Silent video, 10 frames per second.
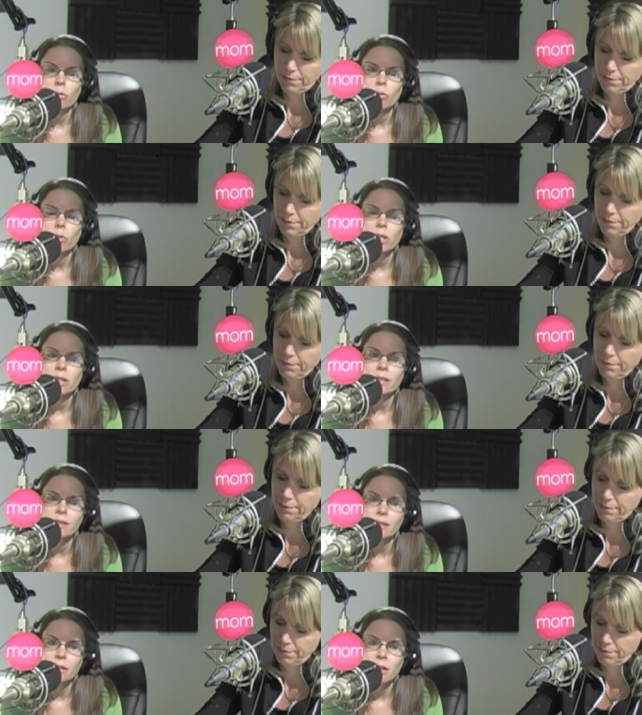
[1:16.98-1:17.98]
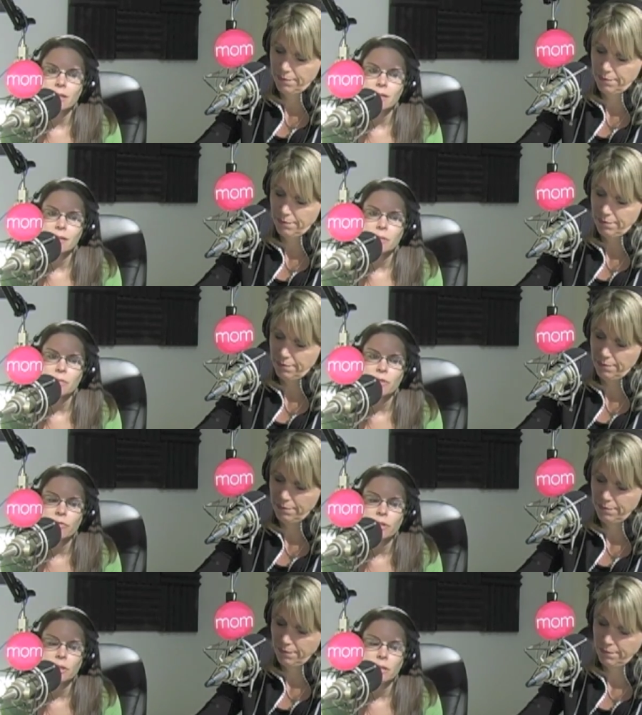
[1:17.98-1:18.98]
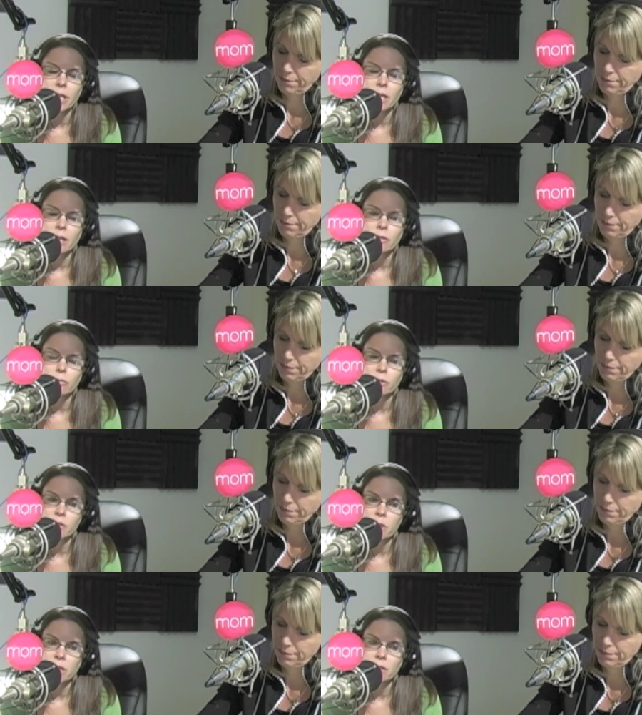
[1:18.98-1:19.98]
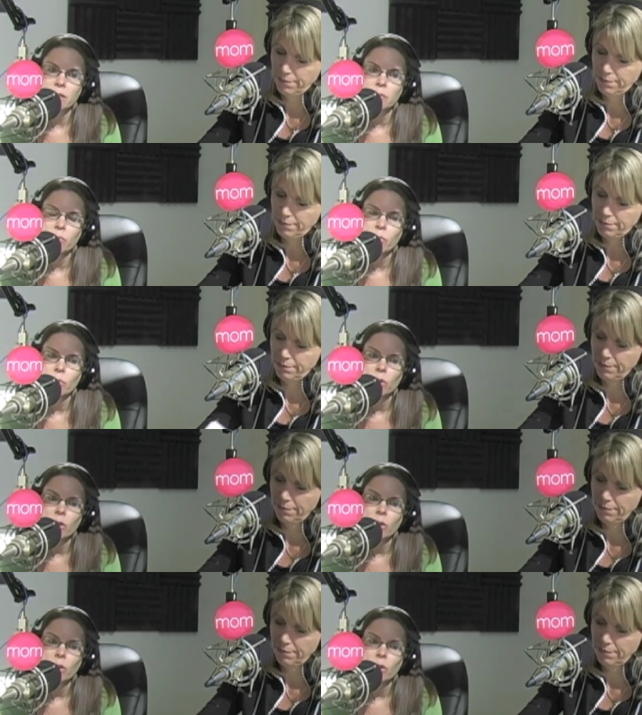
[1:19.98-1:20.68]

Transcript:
Speaker 1: what it is that causes him to feel like I don't respect him.